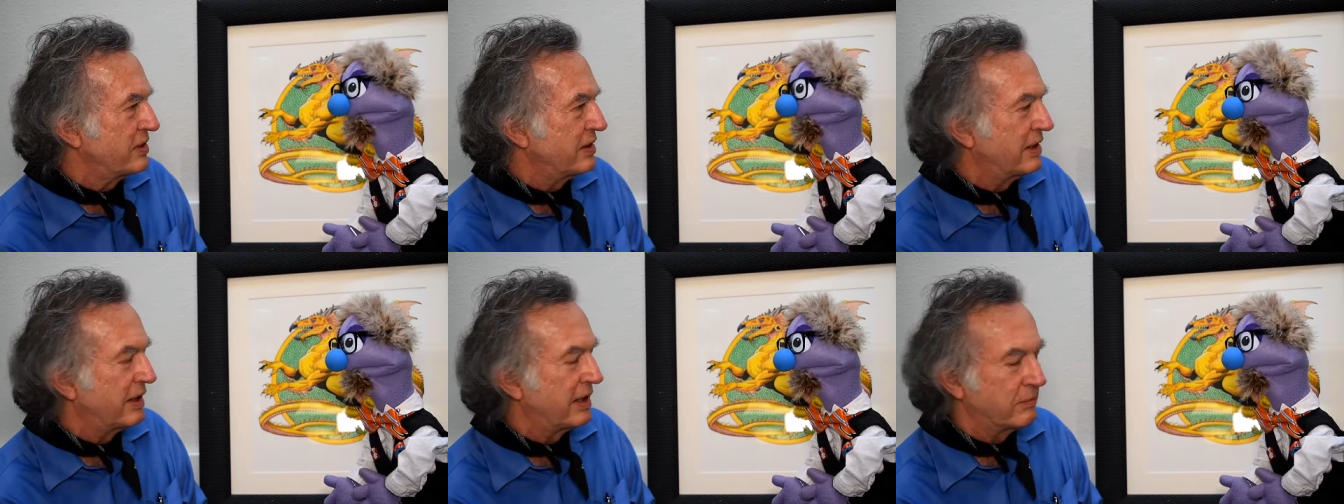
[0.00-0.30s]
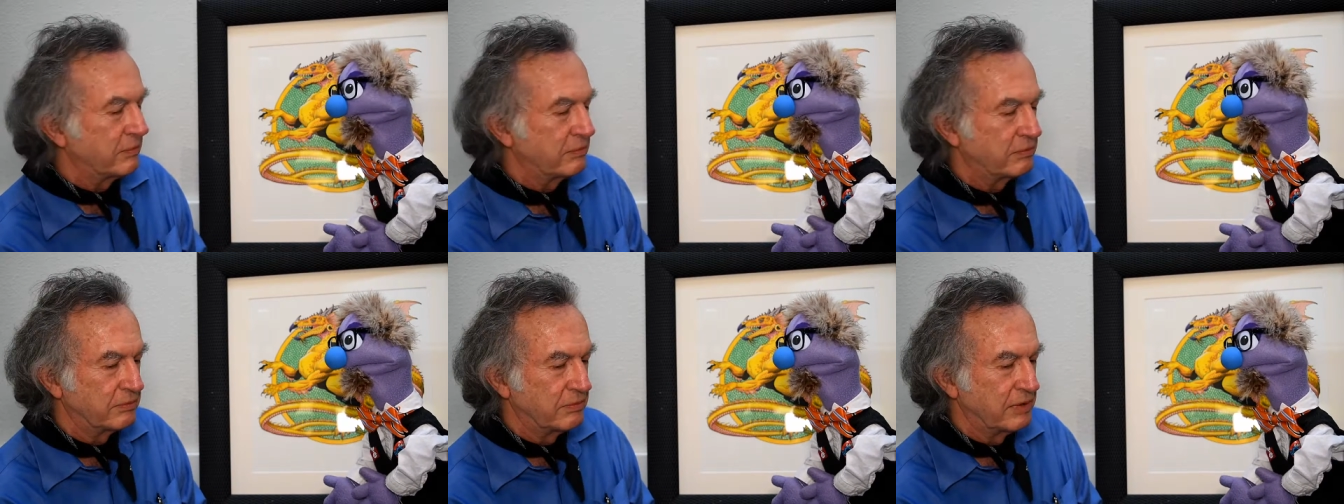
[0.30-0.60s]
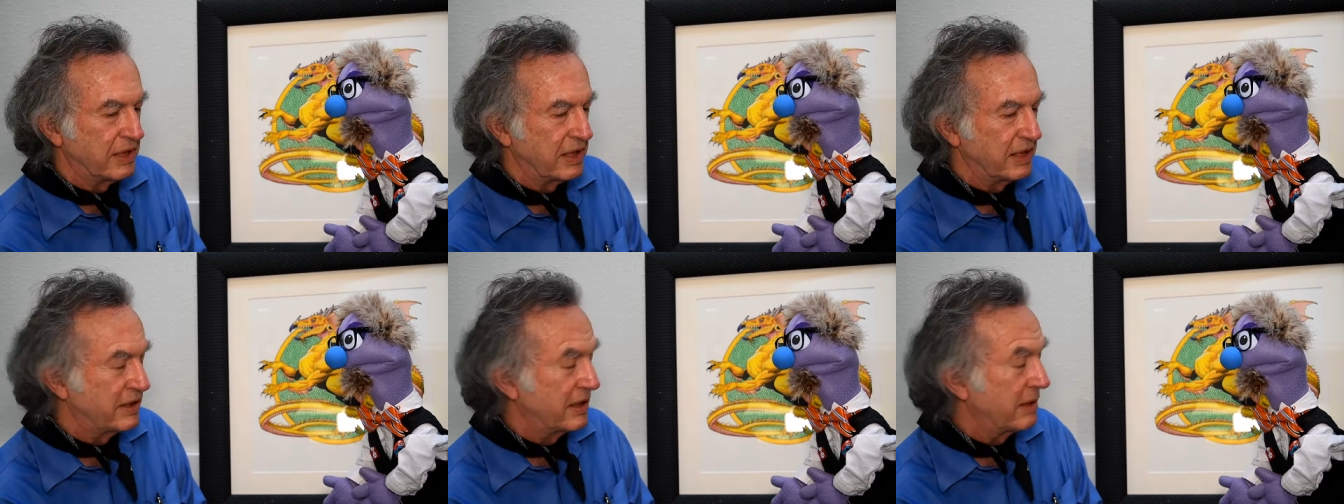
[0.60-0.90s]
Then I
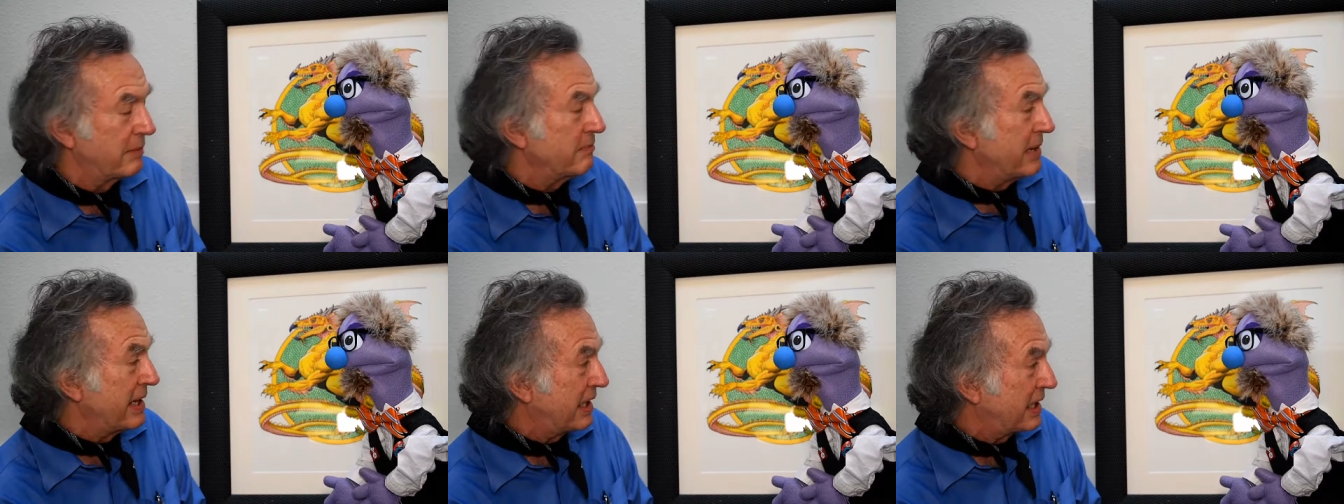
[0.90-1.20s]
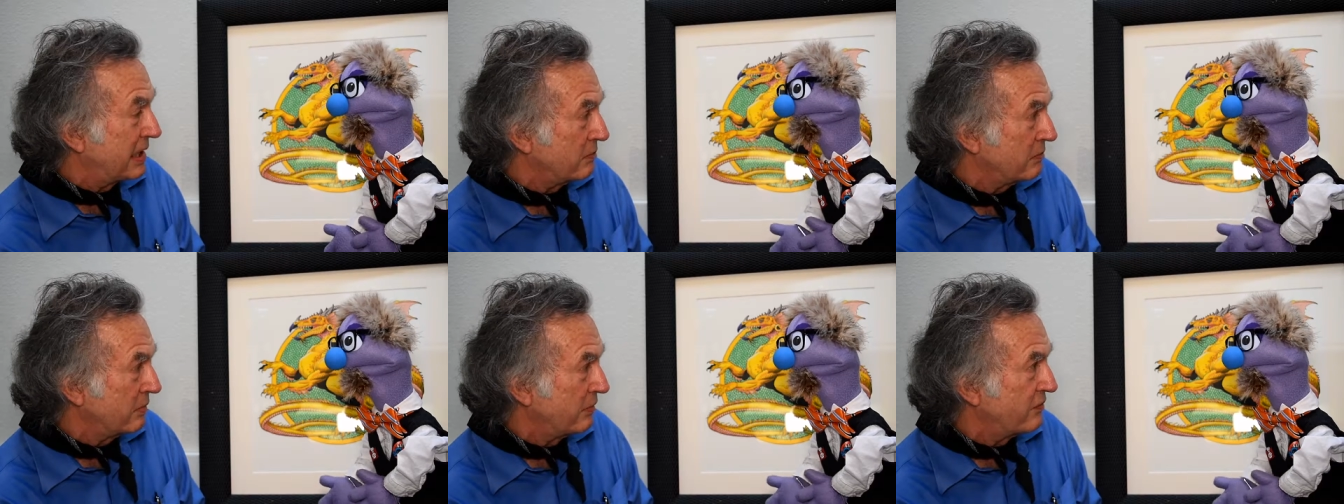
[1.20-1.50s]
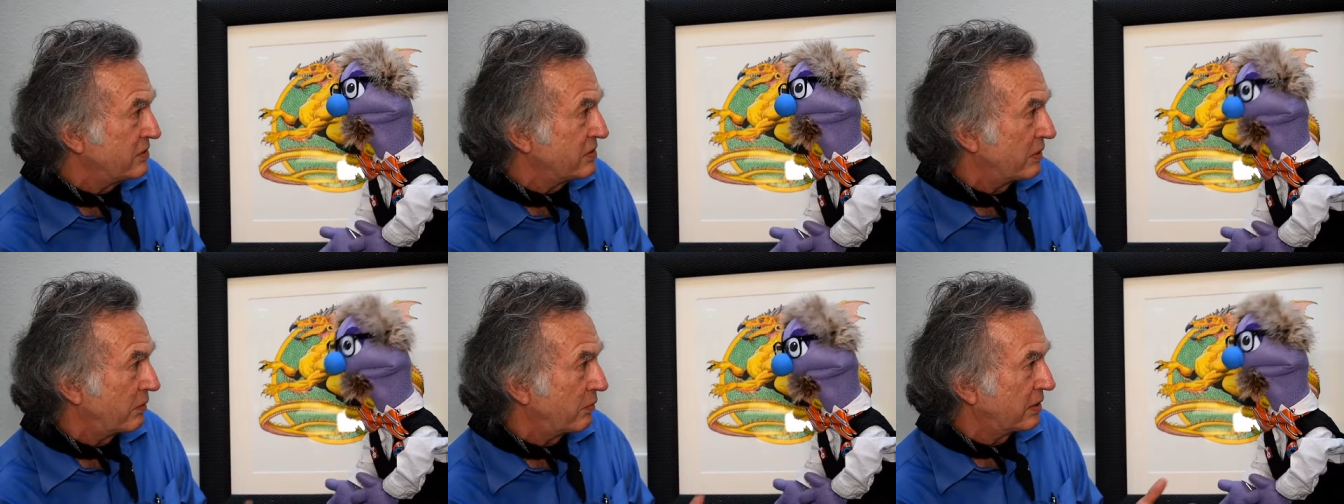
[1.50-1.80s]
ended up making
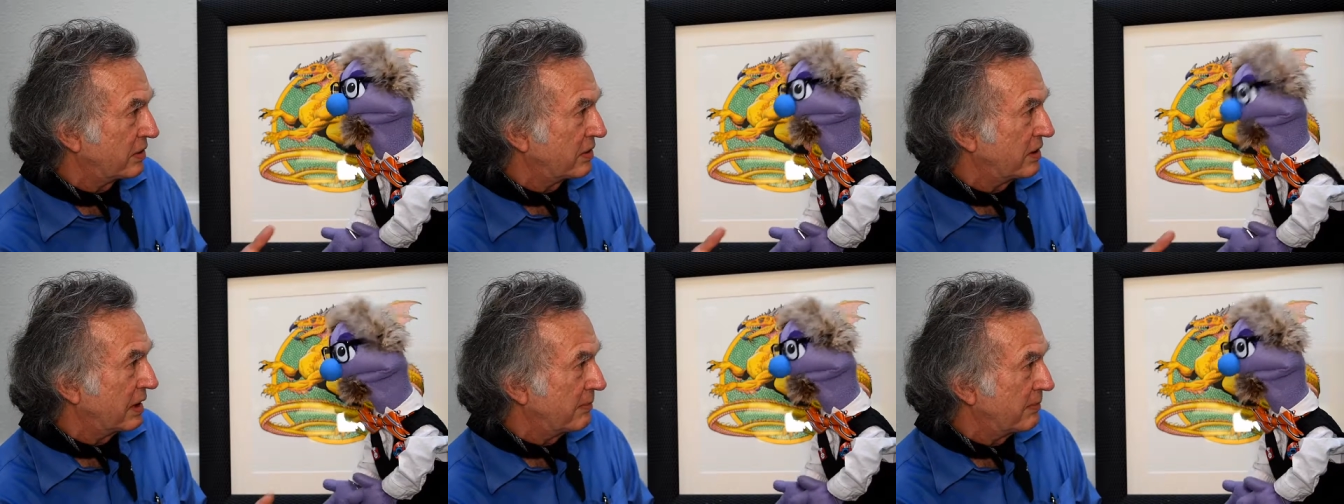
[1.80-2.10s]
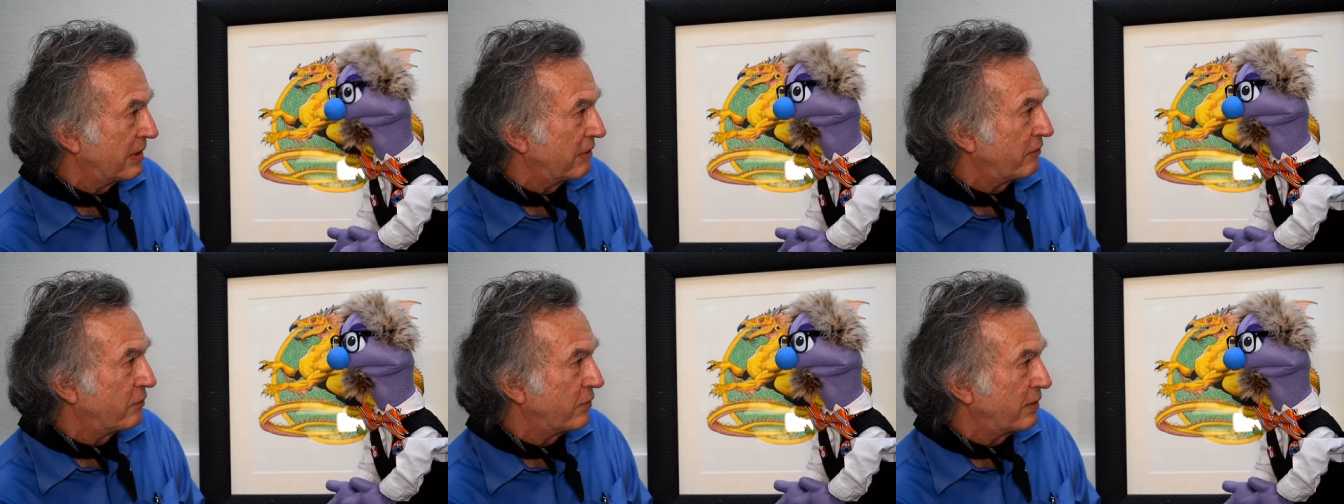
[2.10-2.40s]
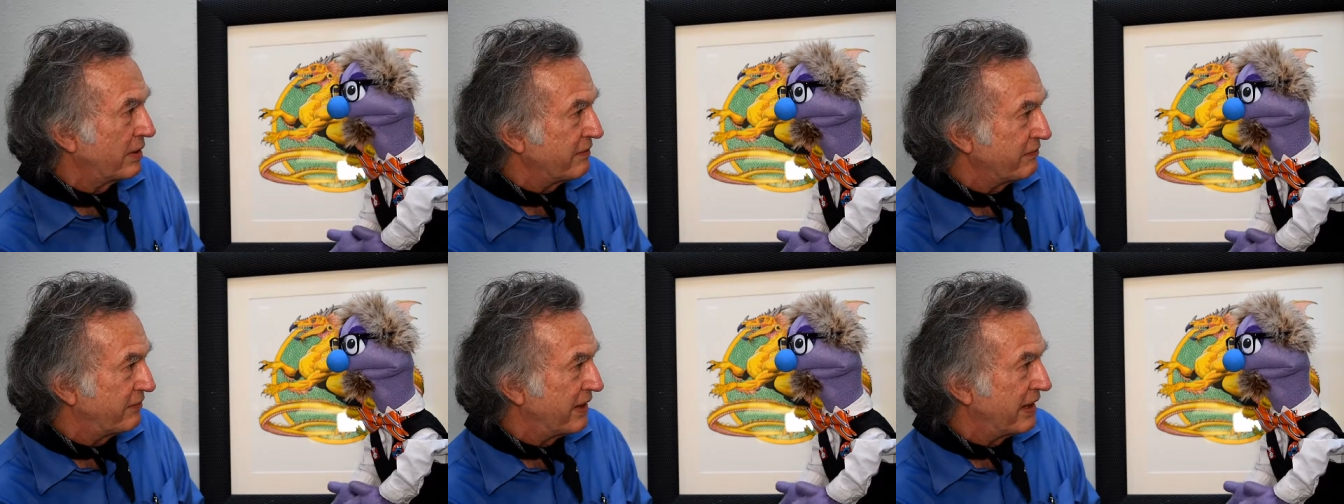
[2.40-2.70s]
movies. I worked on about
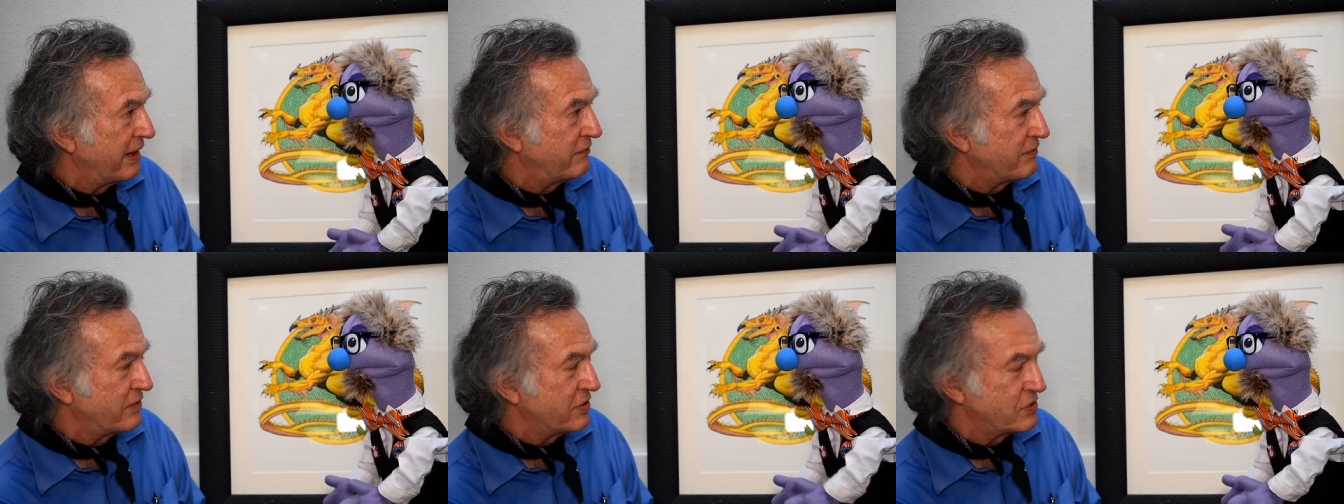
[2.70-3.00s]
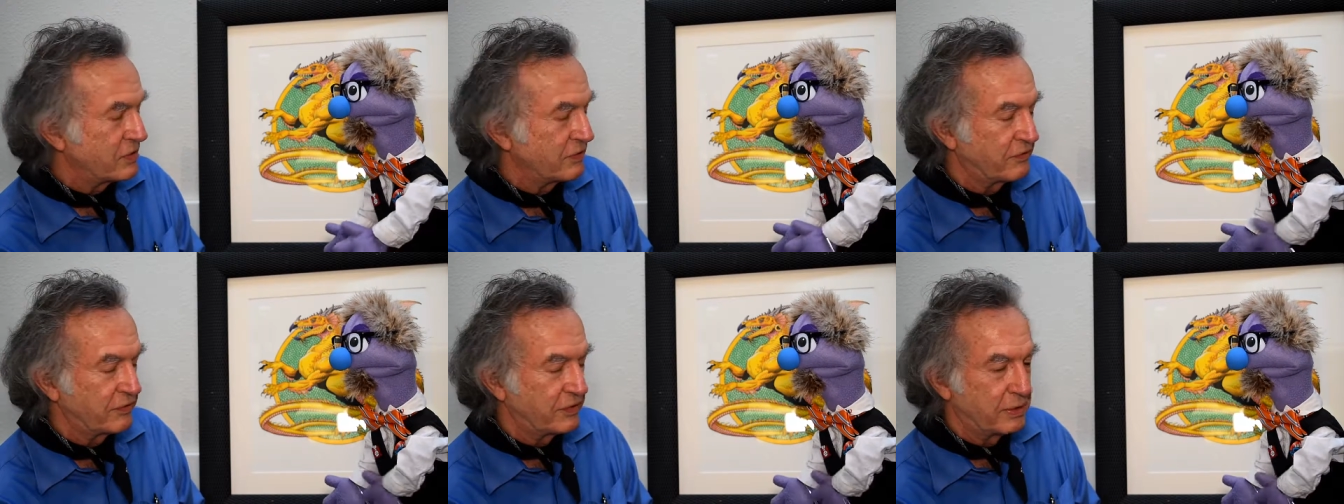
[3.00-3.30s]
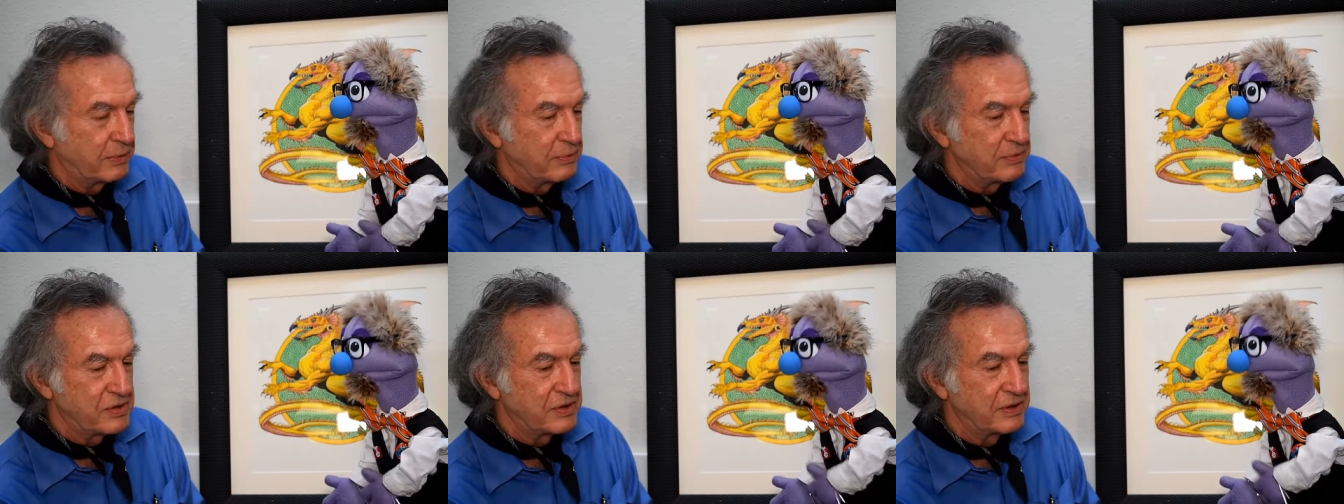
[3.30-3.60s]
45 feature
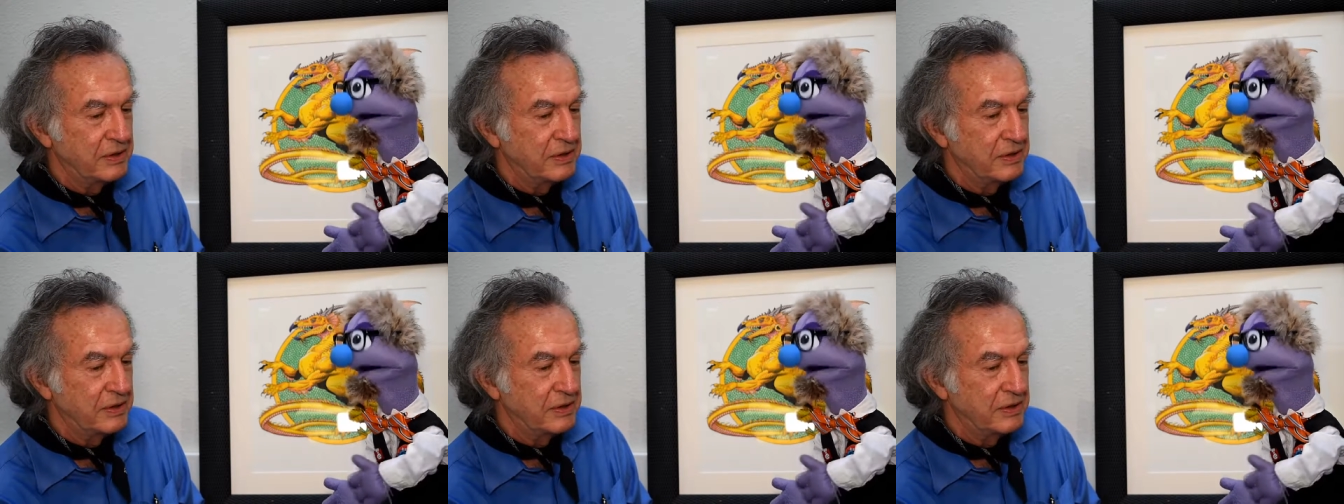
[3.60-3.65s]
films.